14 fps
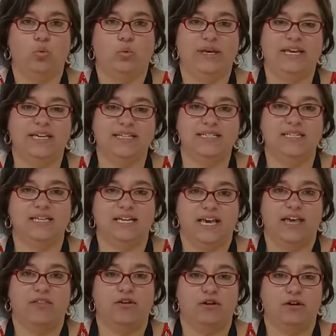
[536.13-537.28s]
we get
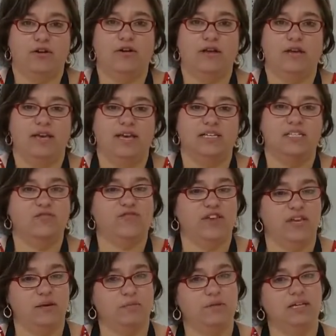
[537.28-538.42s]
together as
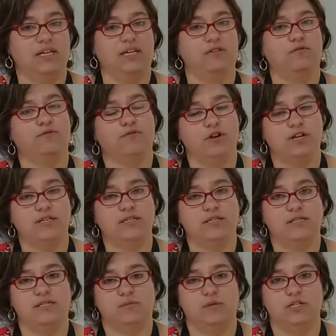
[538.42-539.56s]
family and
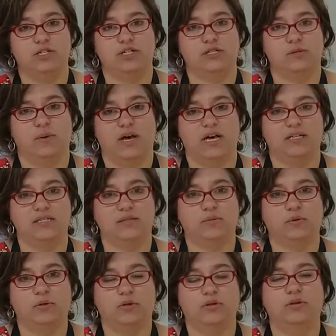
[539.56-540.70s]
friends as much as
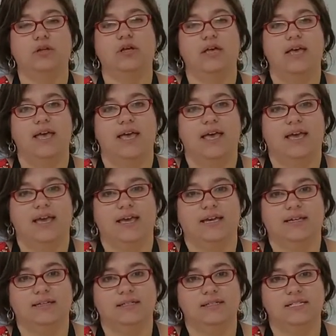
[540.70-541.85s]
possible
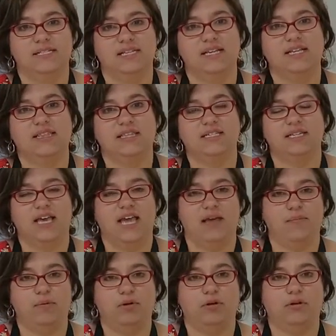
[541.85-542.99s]
and sit at the
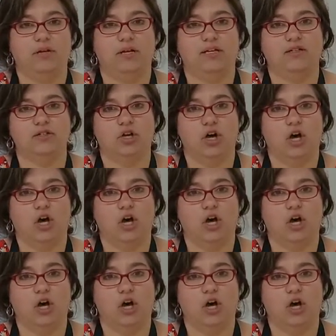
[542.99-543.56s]
table and